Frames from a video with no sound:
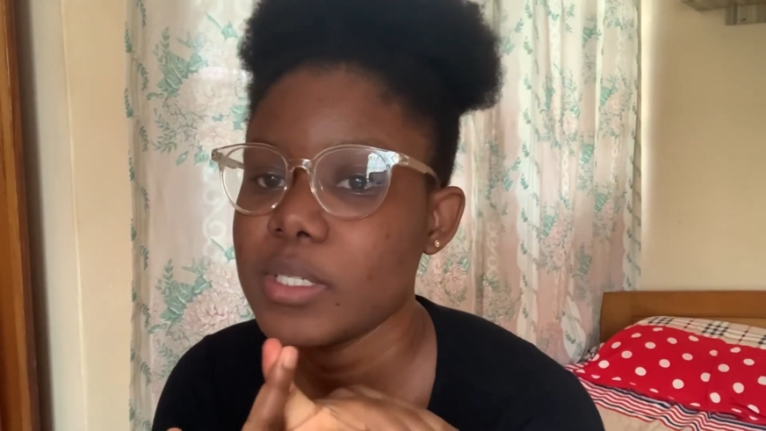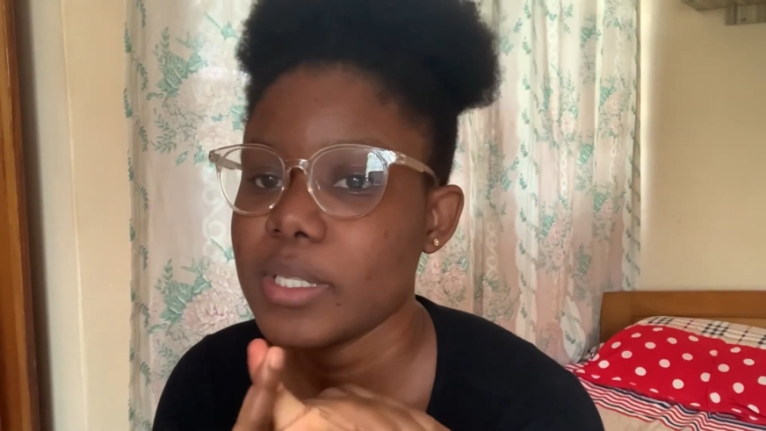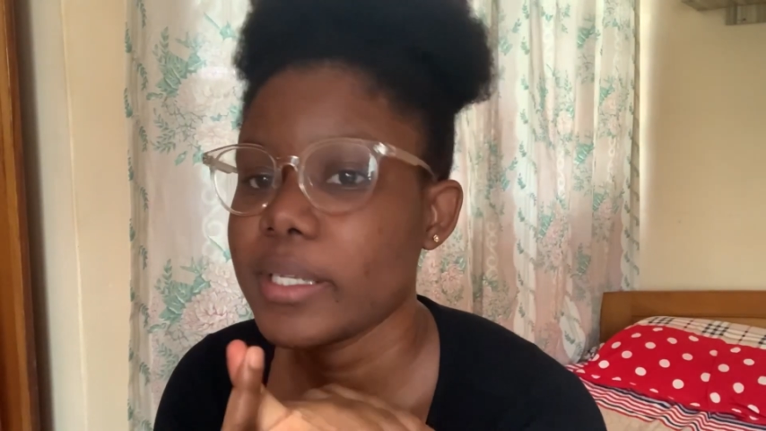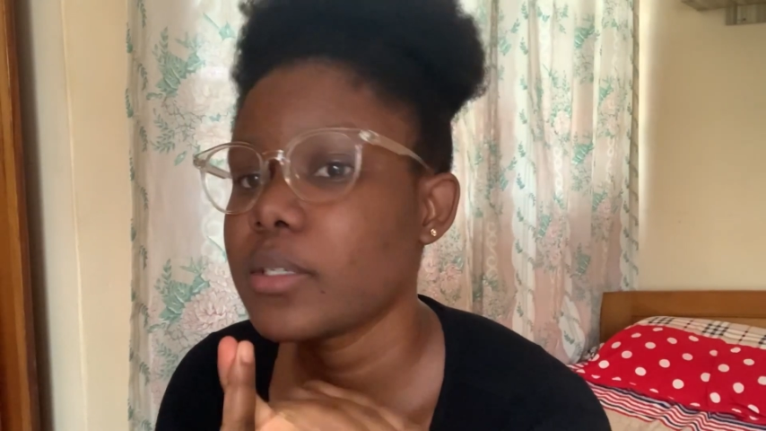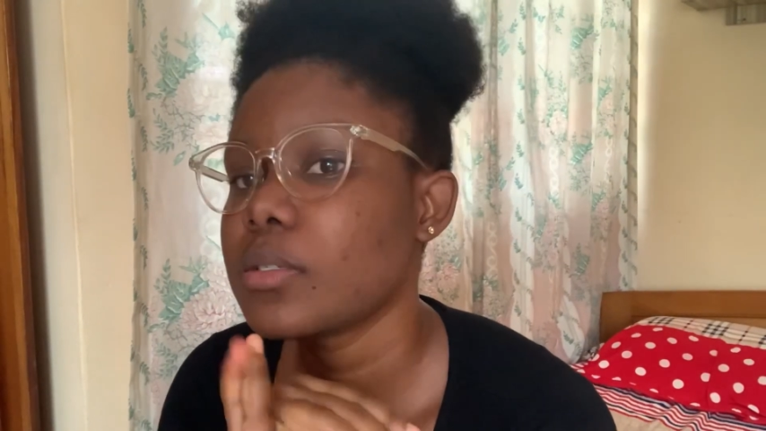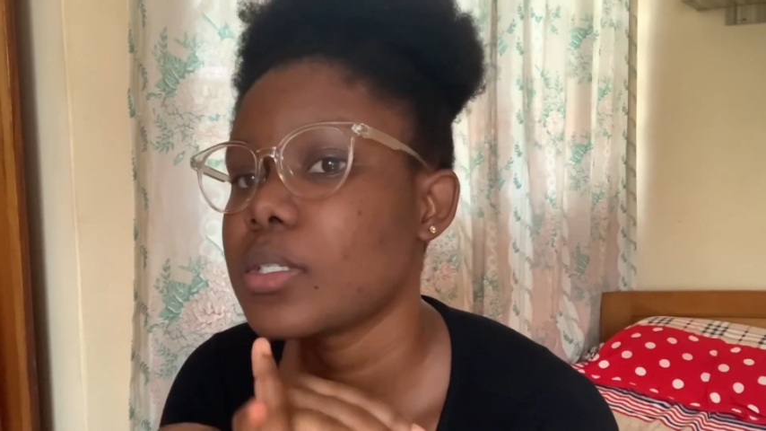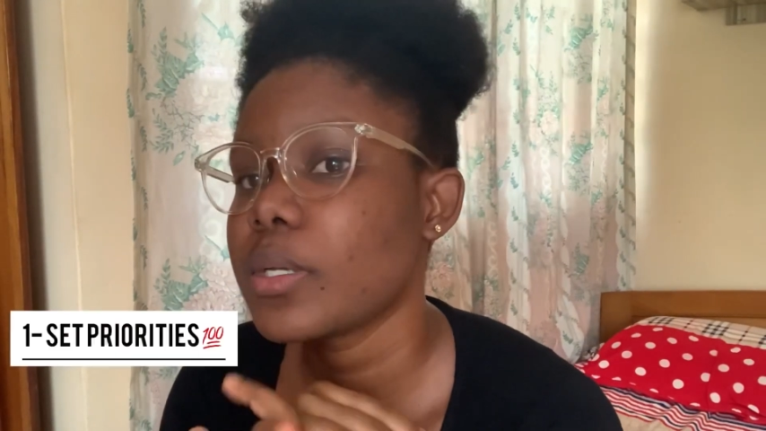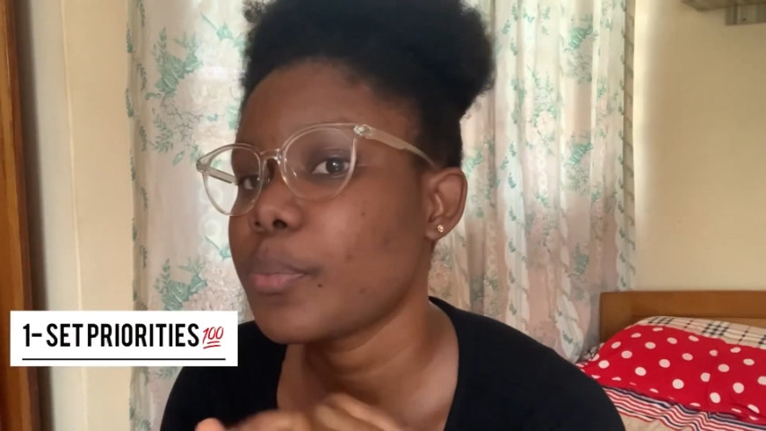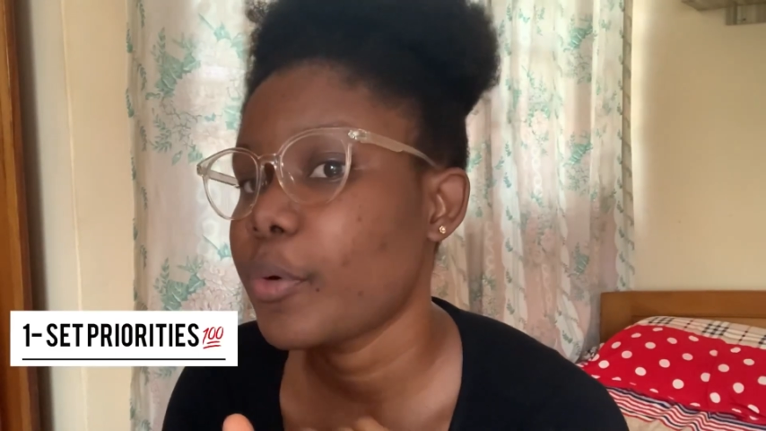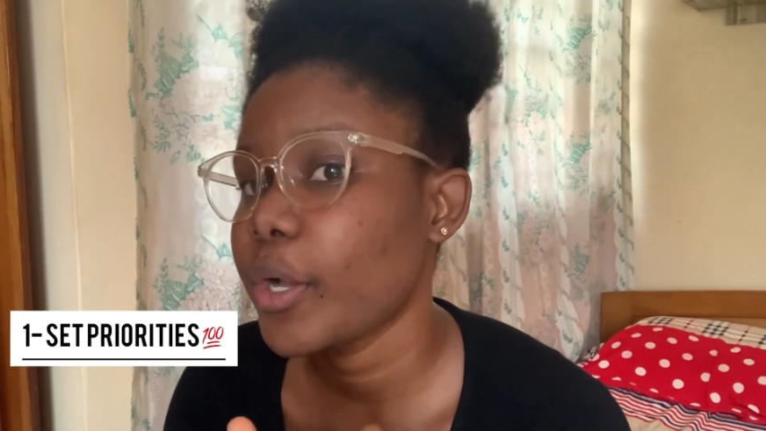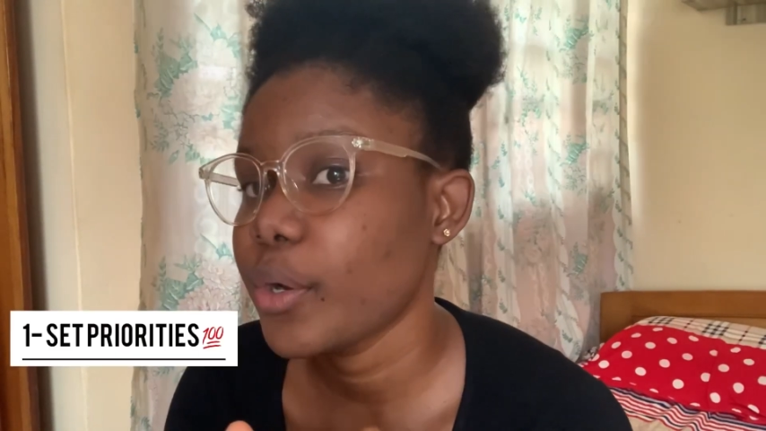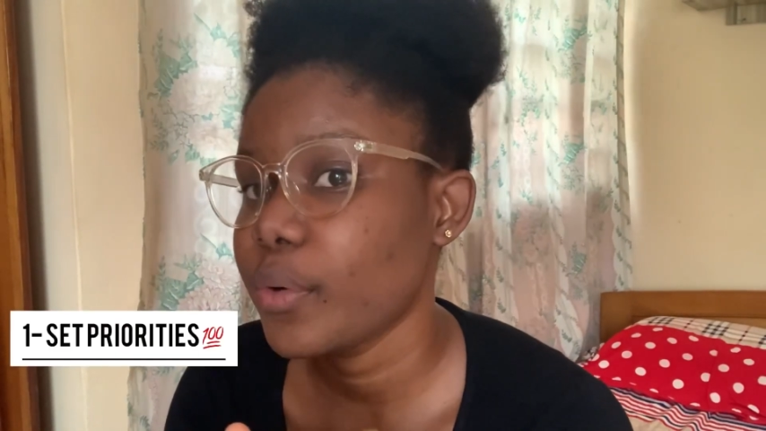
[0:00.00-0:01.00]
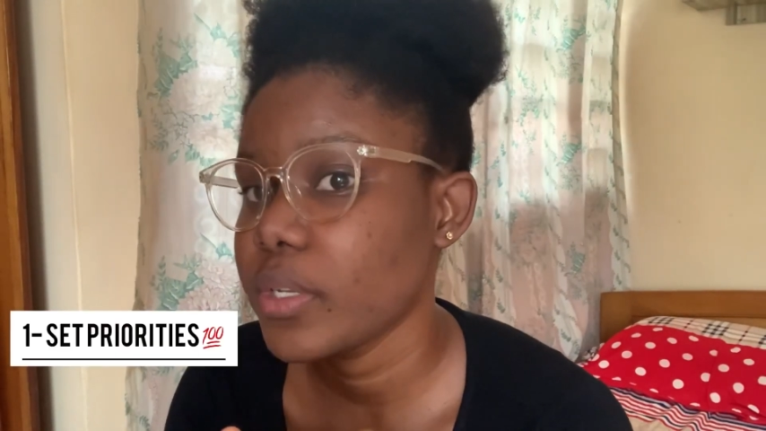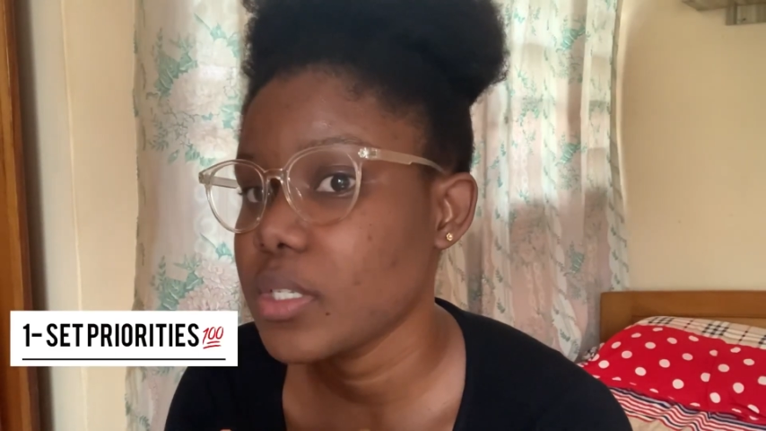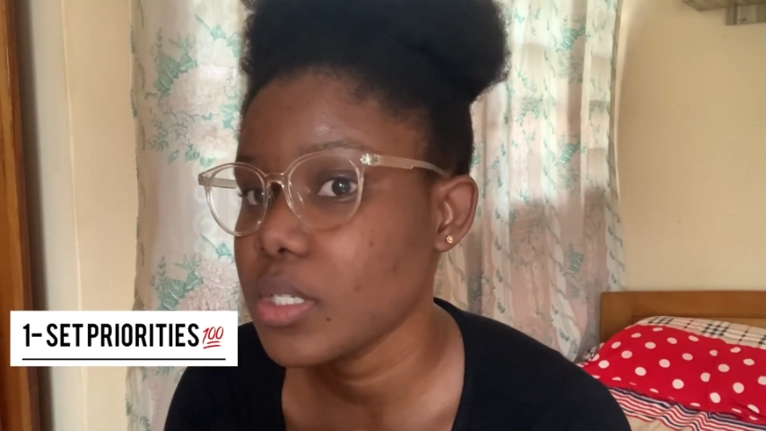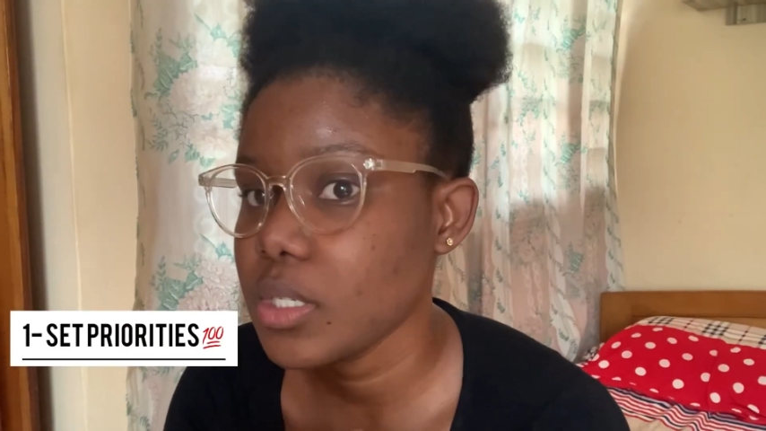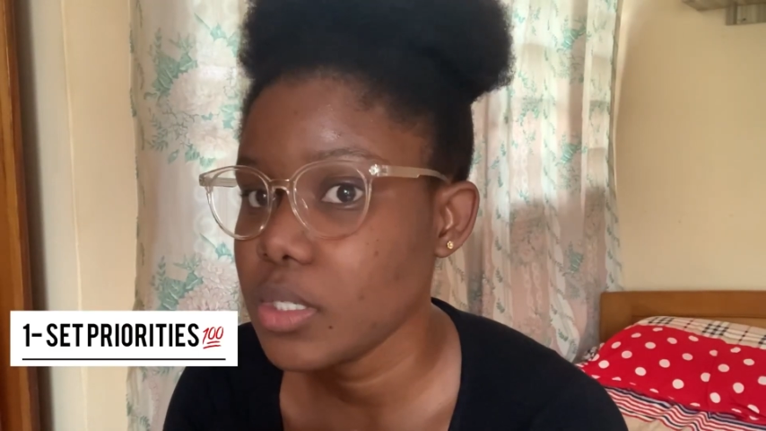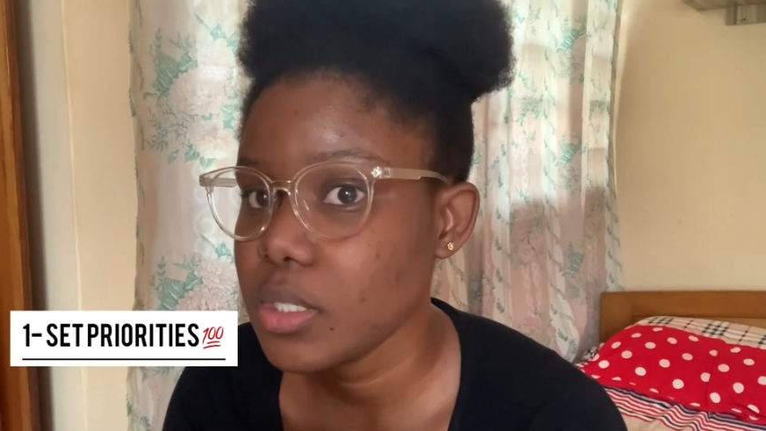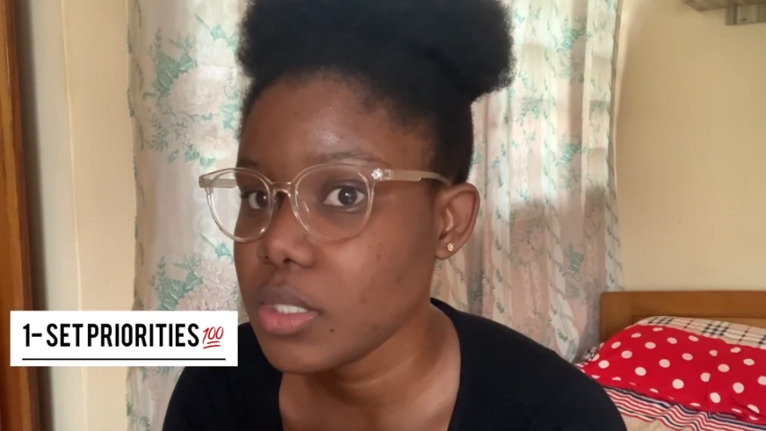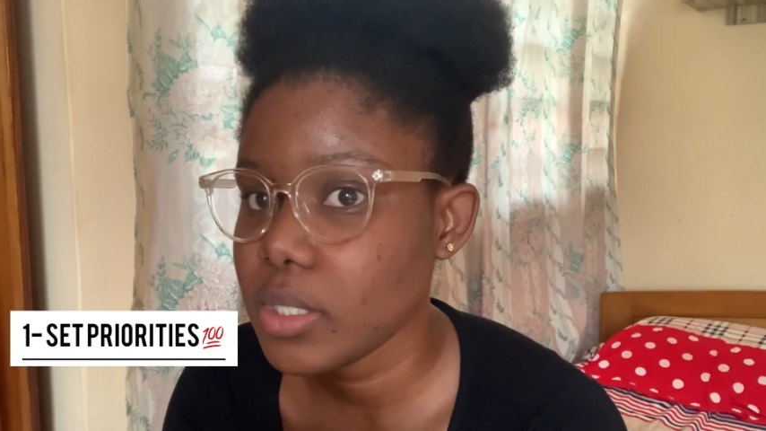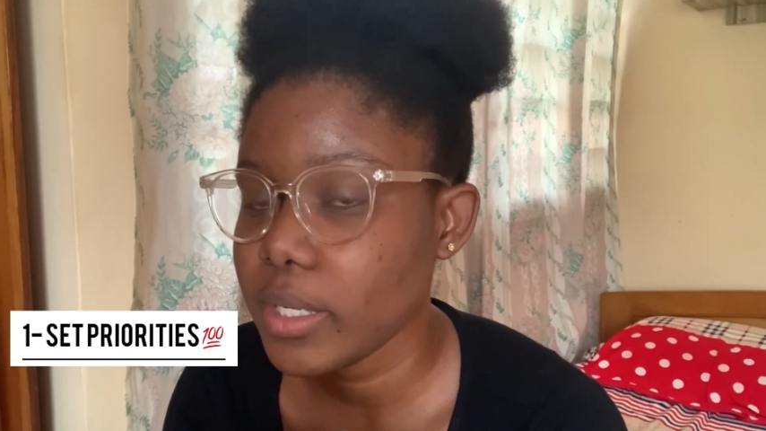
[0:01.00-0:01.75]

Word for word: like you set priorities,